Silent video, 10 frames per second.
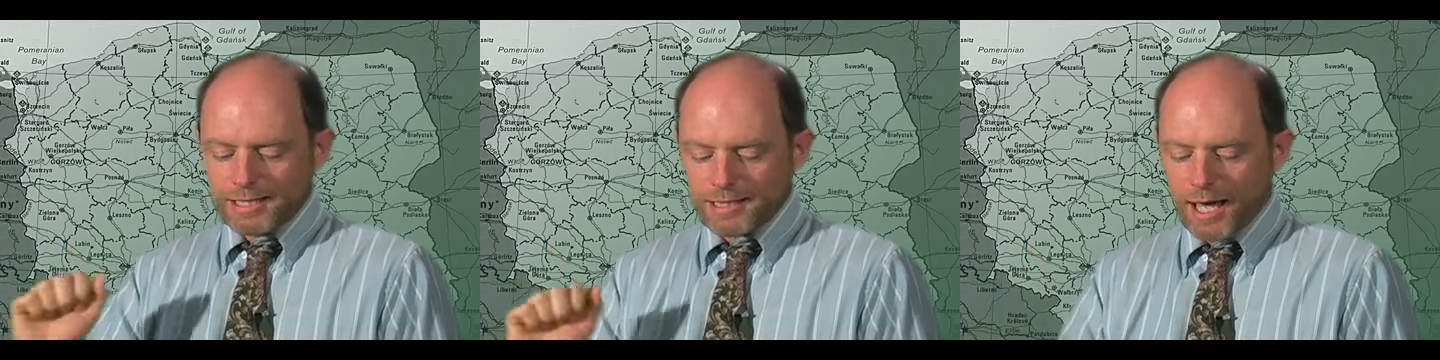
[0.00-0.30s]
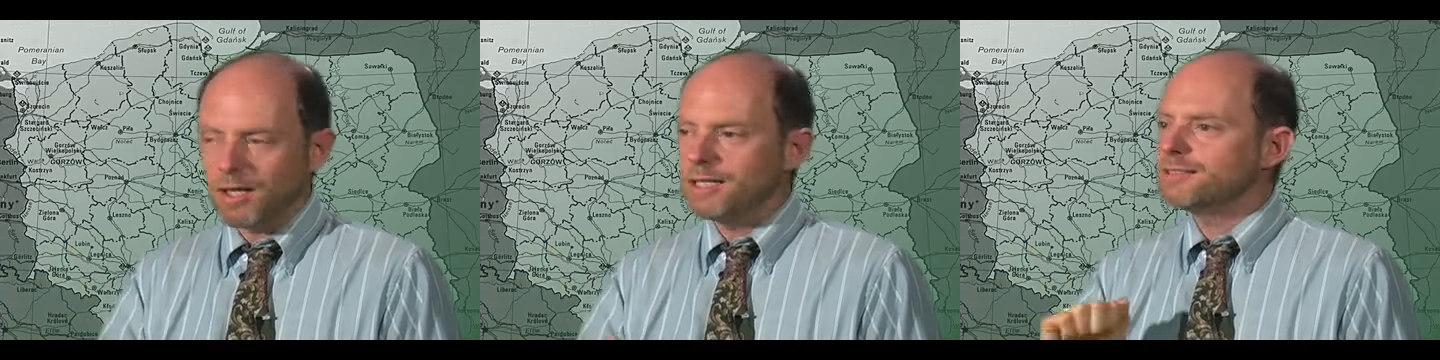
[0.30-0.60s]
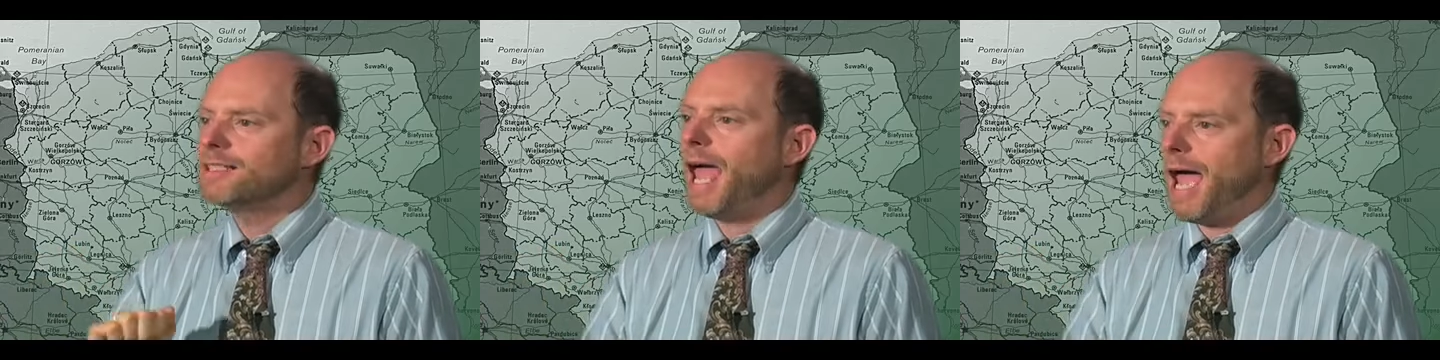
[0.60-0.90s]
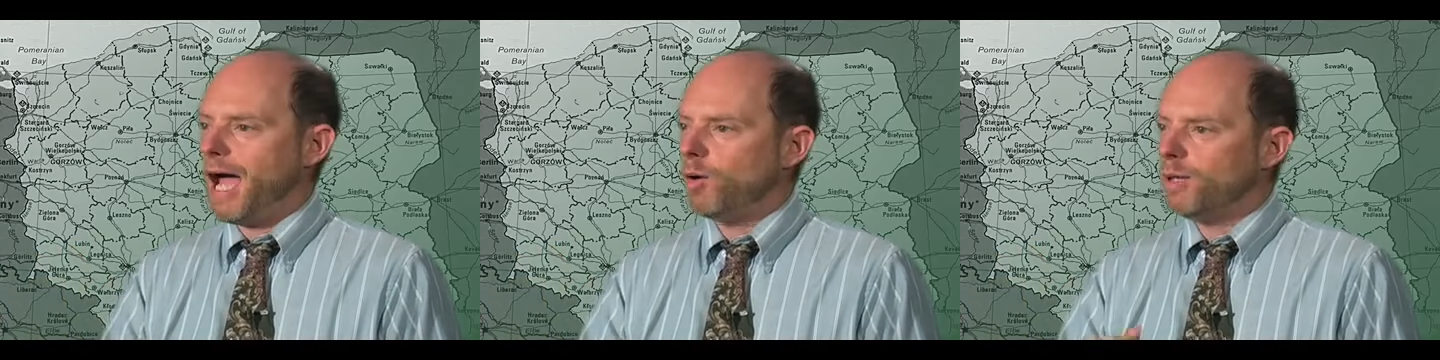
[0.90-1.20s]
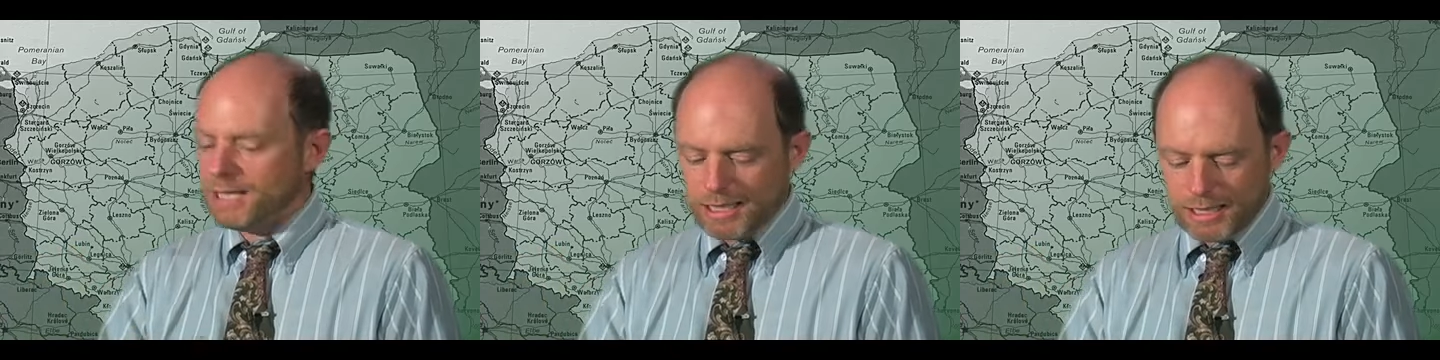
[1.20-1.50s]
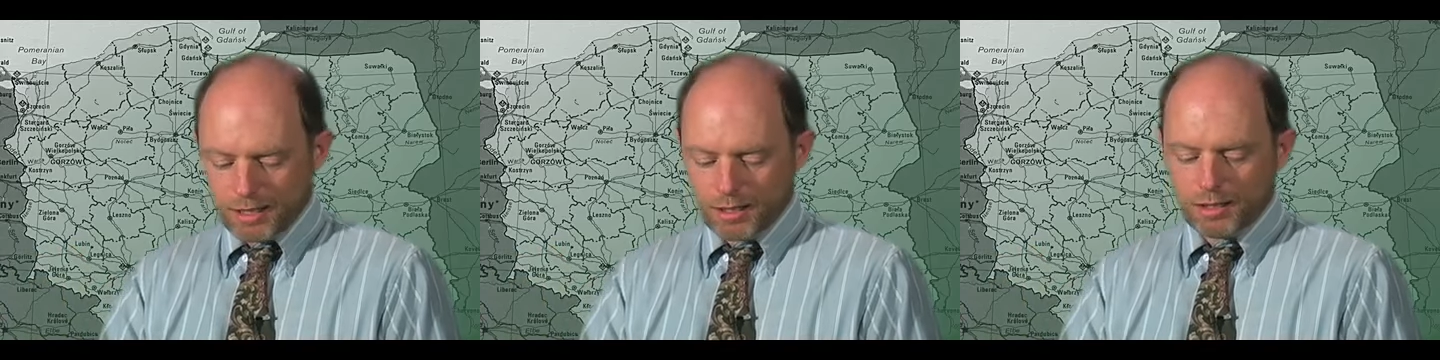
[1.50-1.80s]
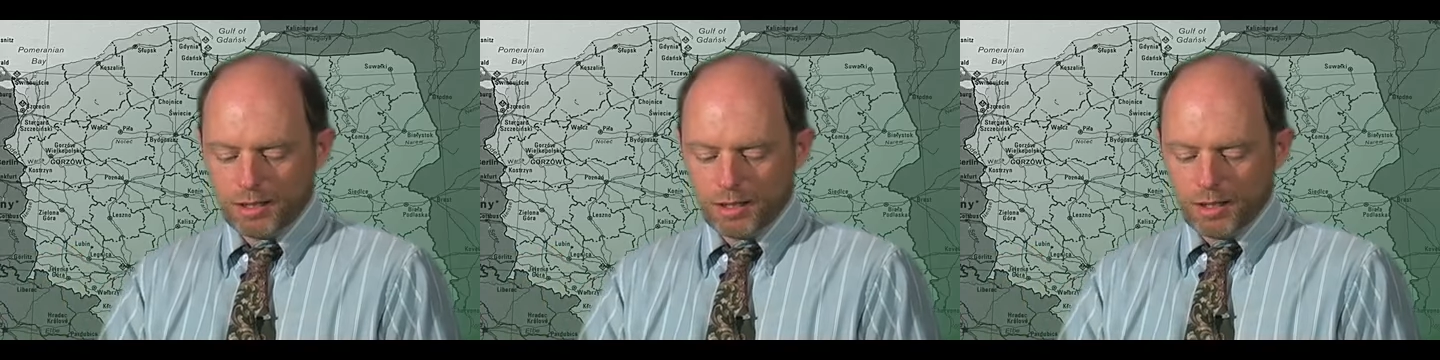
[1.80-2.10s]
Tell us now, here,